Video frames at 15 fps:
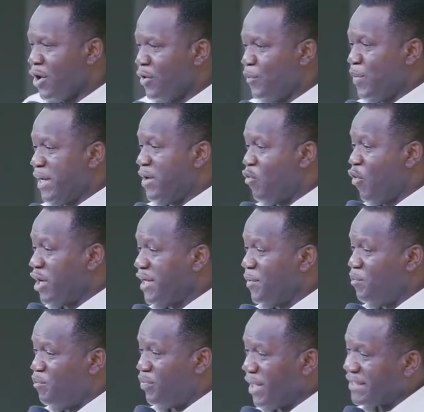But the what they
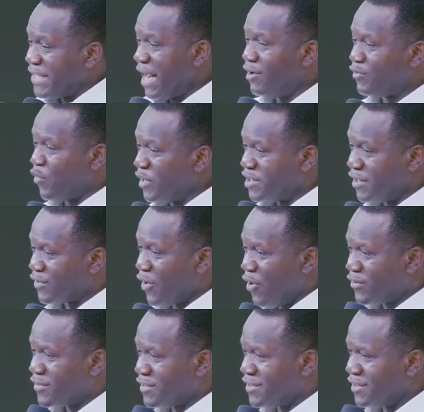breathe out, which is
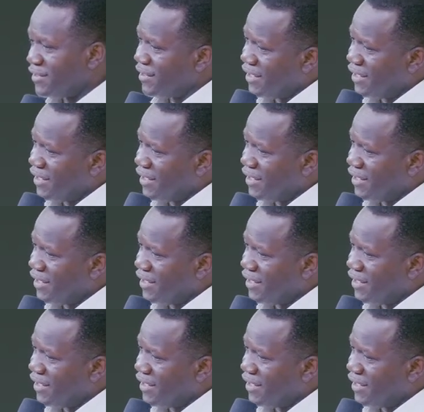oxygen,